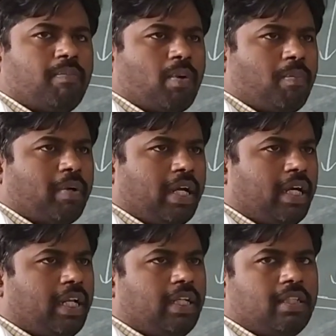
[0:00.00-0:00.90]

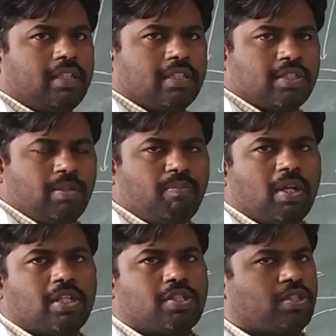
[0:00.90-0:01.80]
propagating the
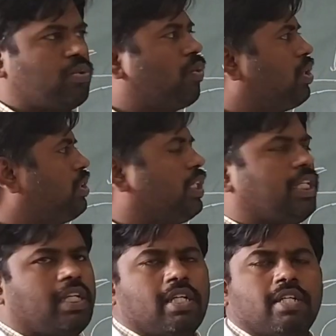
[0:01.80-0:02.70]
stimulus towards
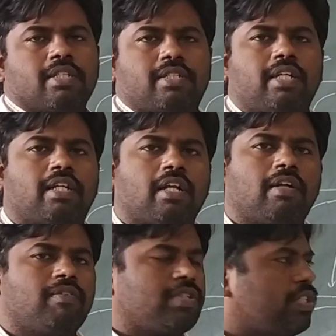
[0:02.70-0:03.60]
the central
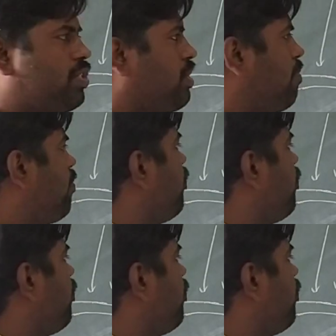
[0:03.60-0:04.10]
nervous system.